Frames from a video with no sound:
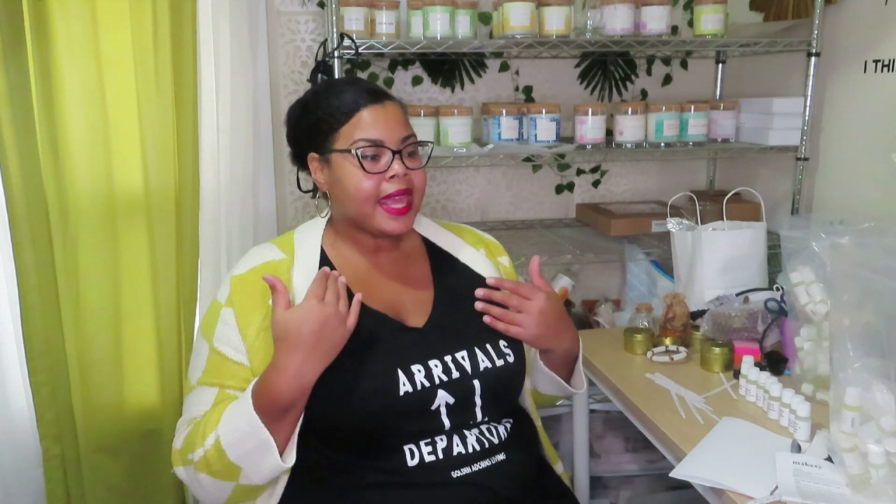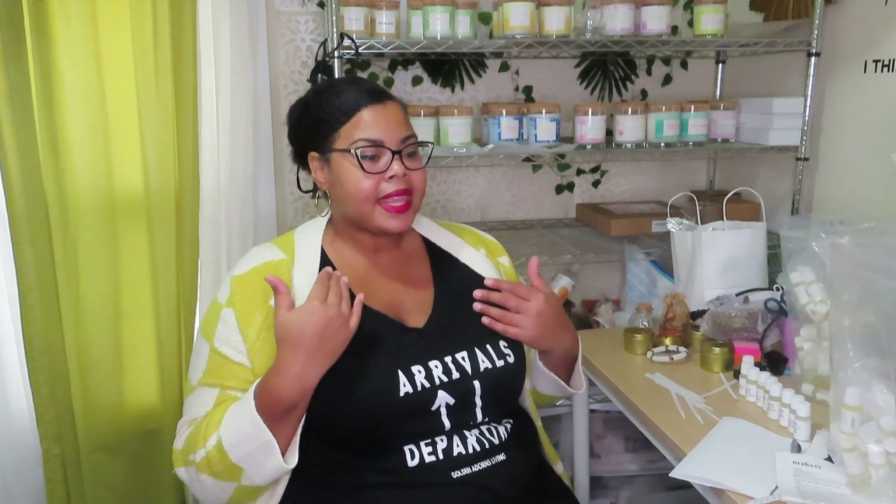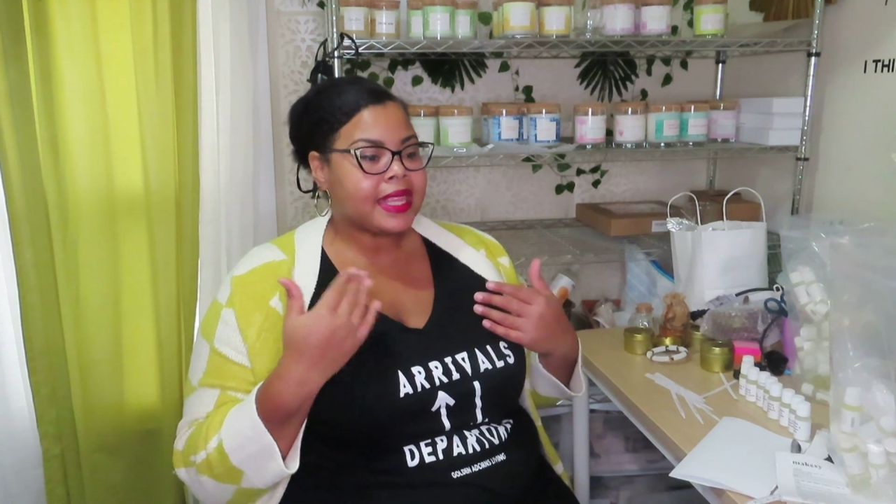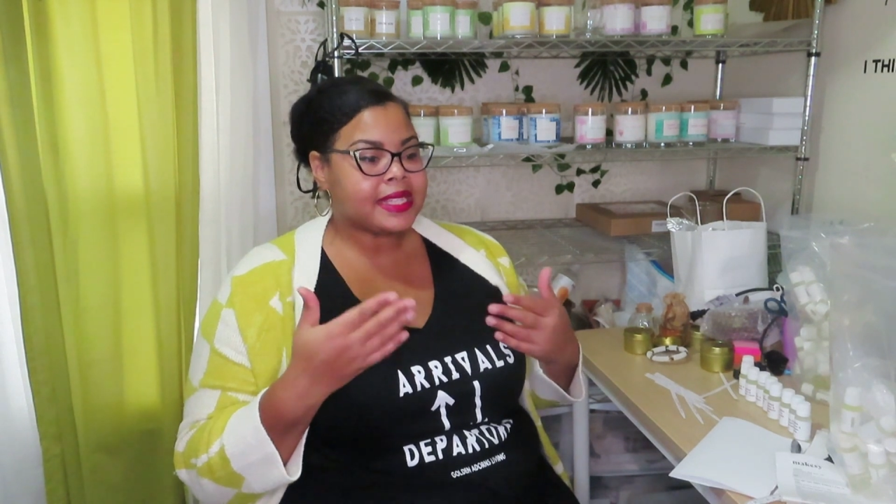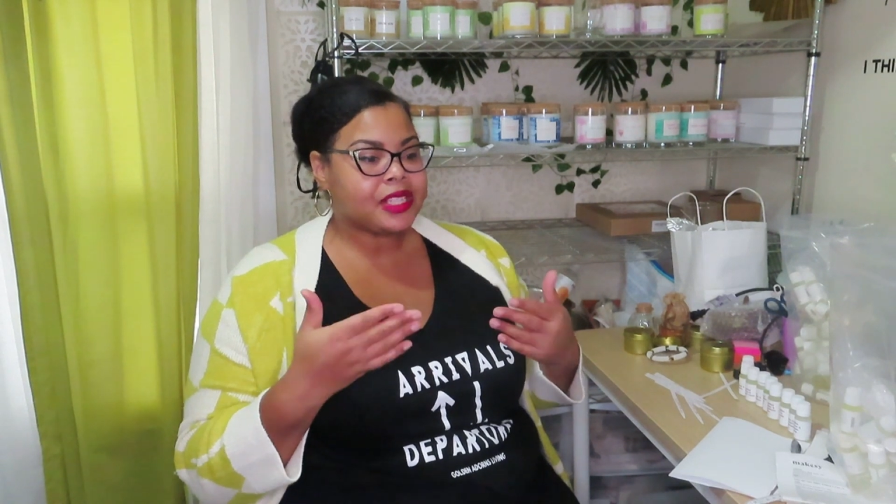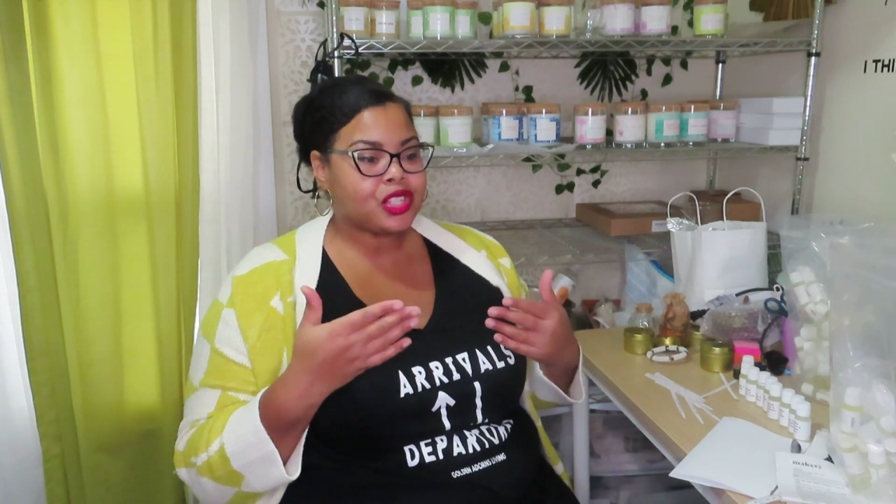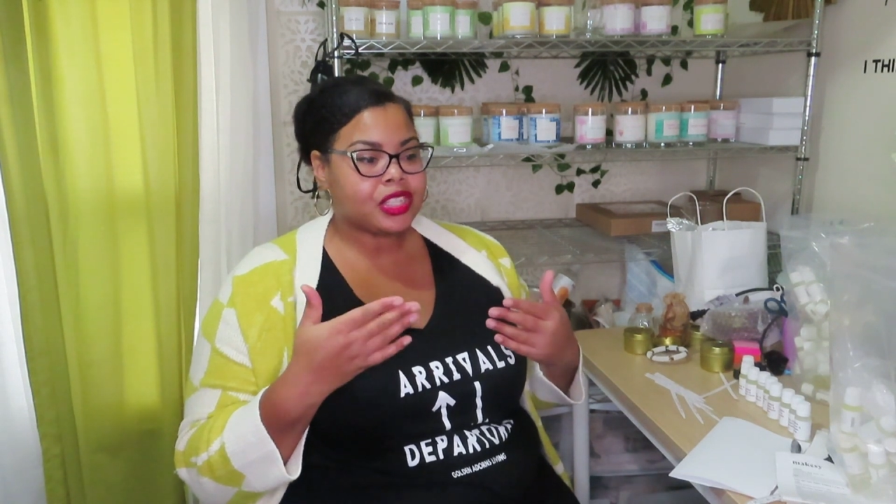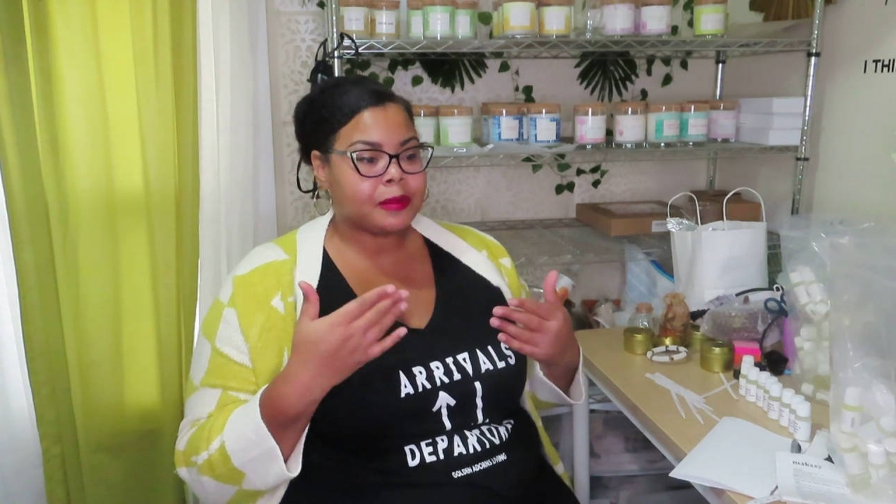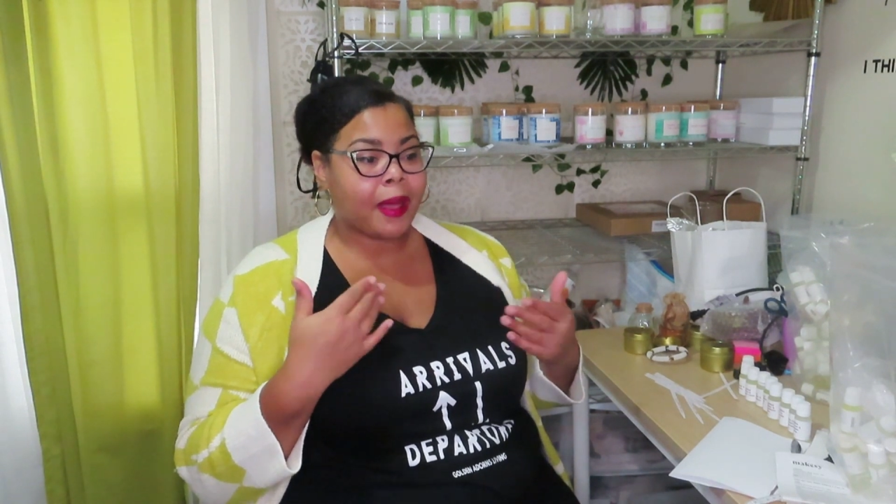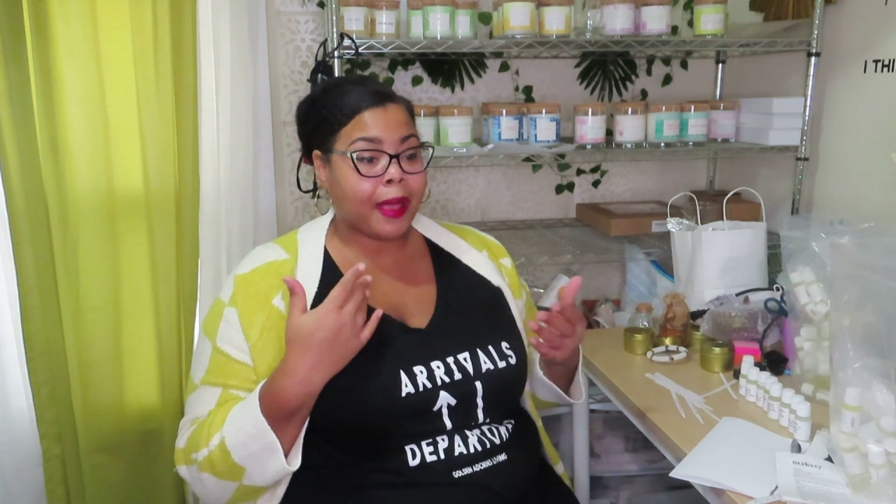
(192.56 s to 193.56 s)
This is
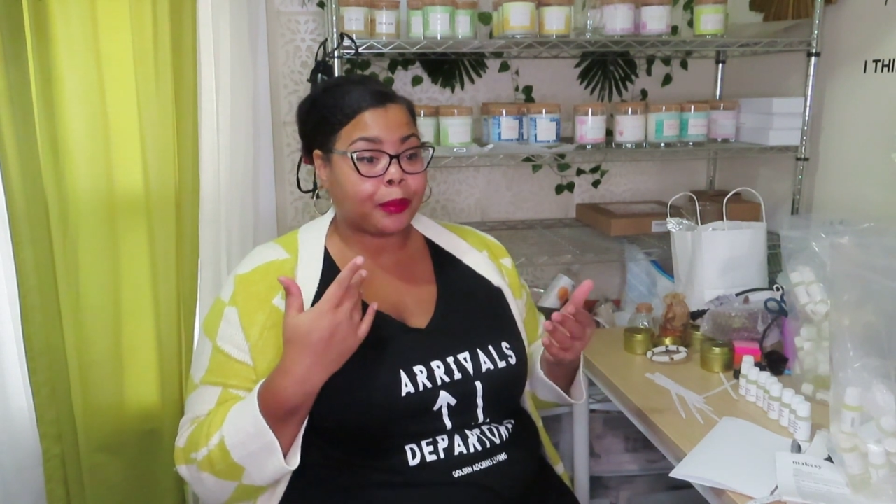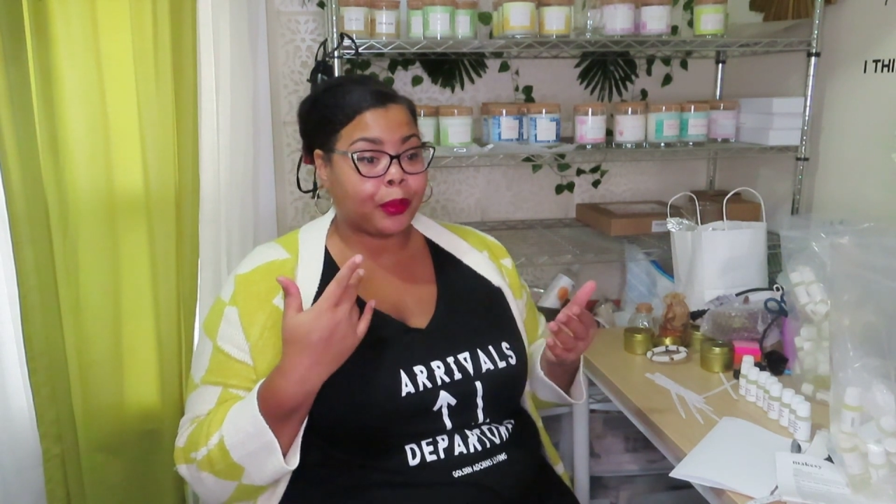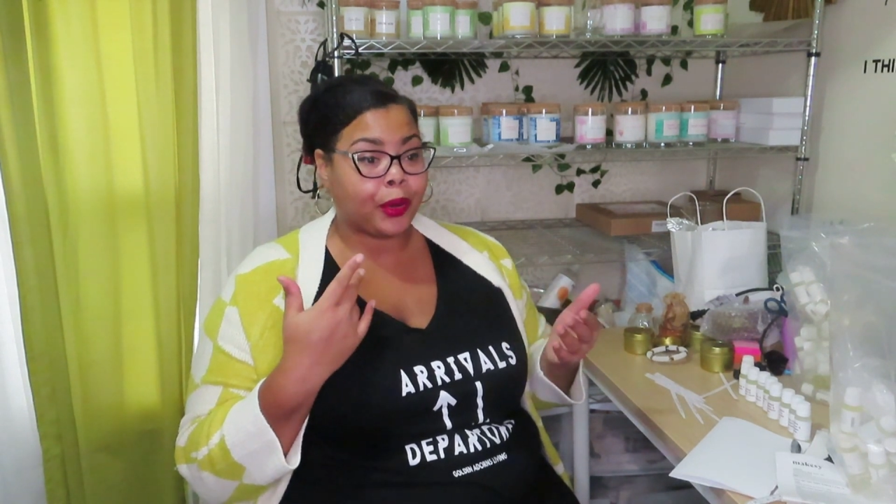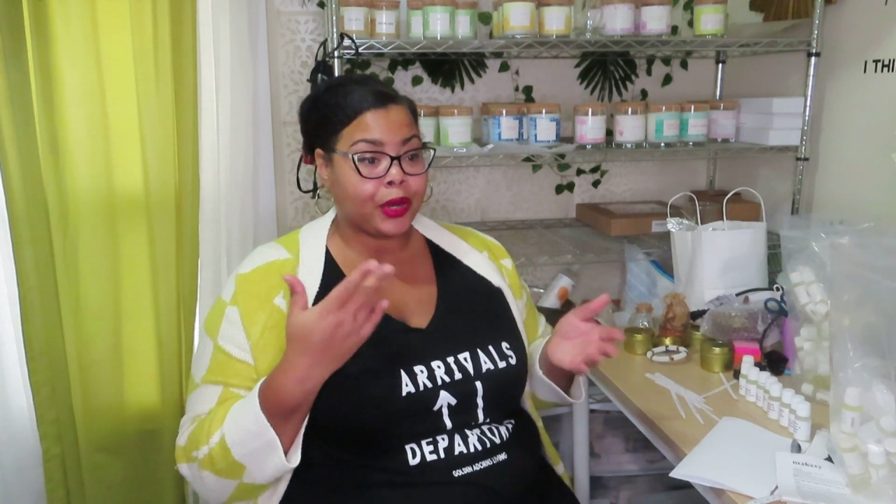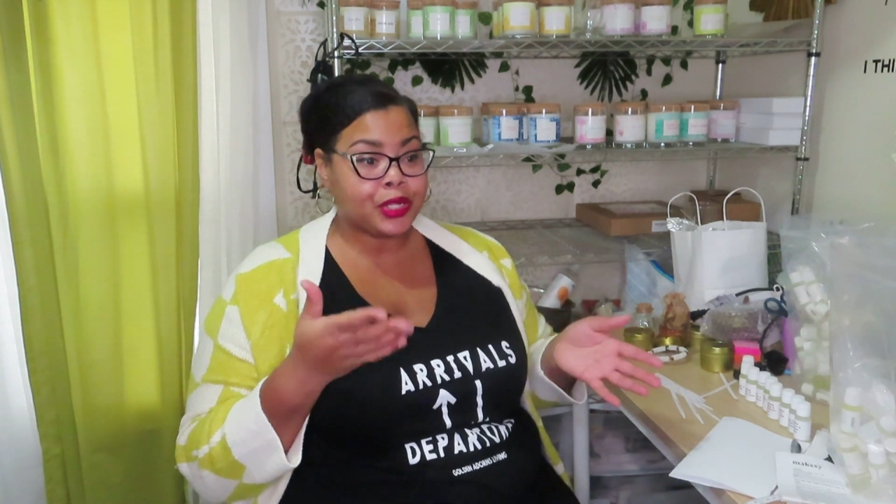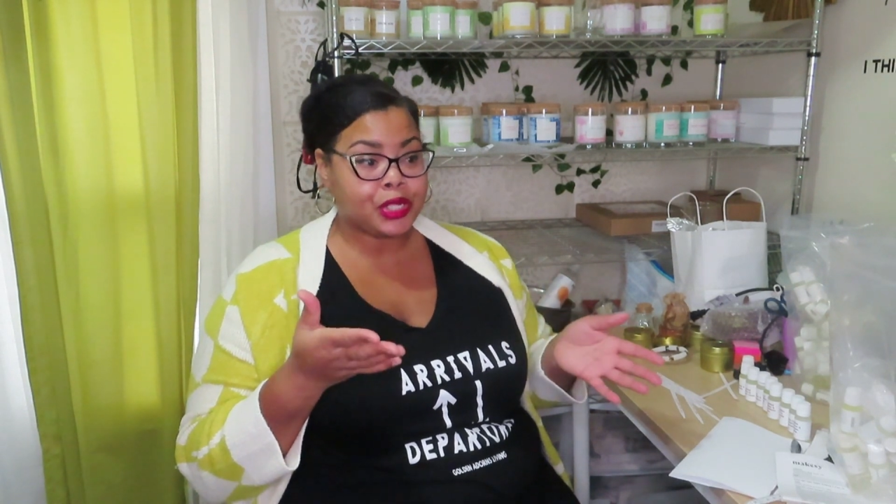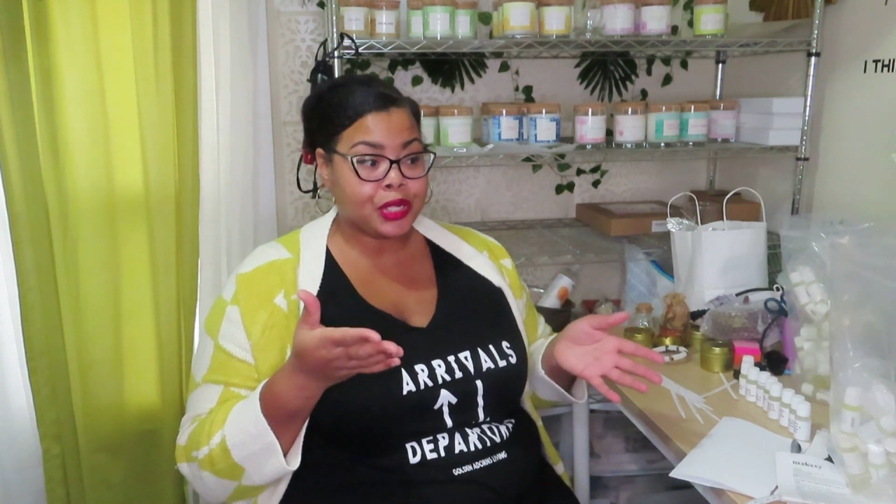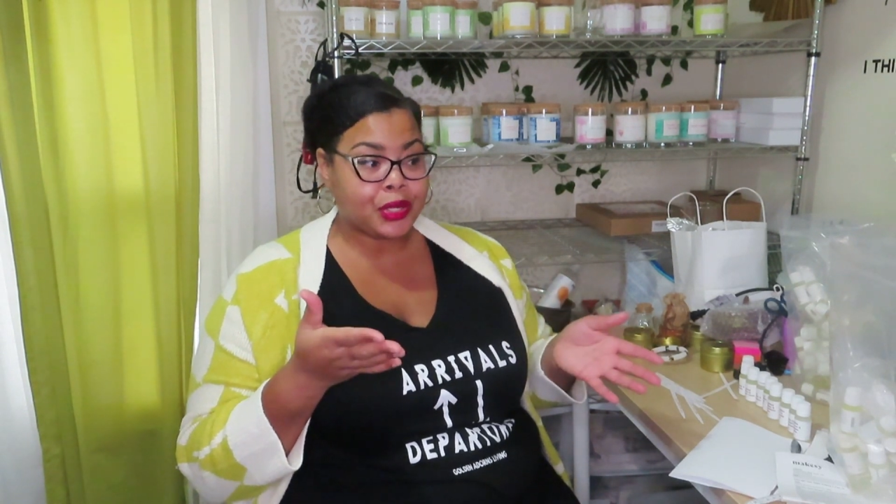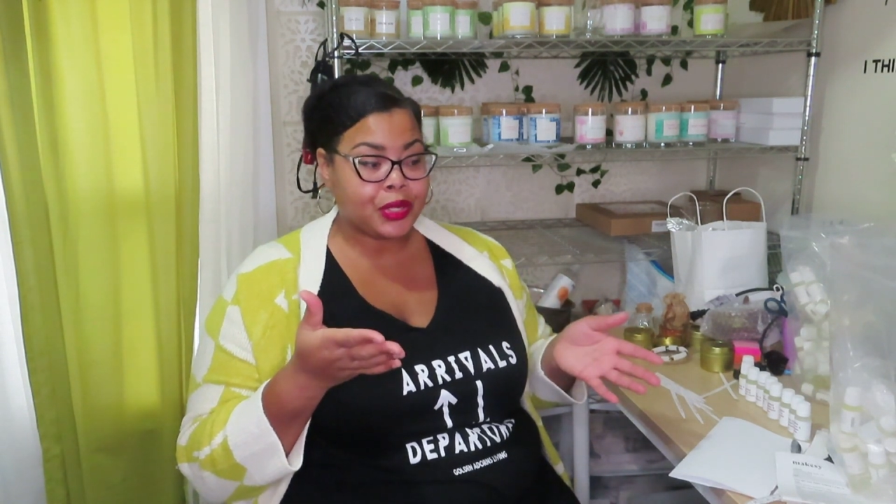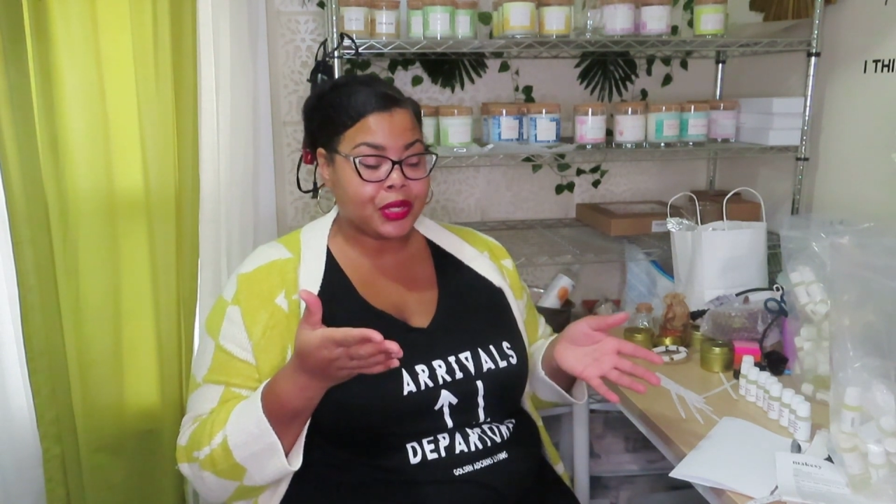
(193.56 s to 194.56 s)
just my
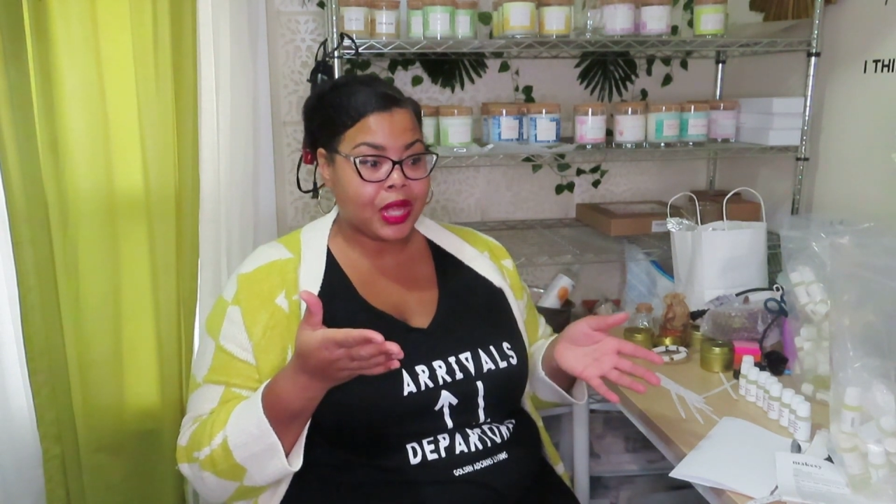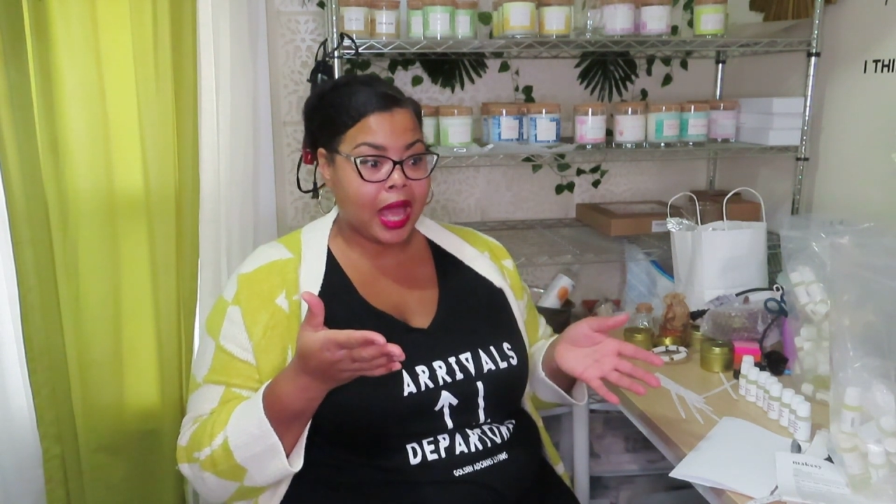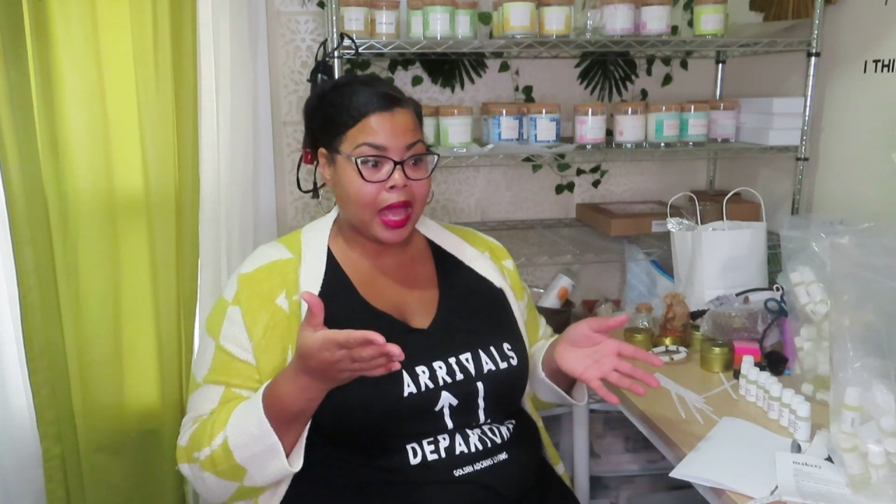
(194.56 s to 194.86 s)
personal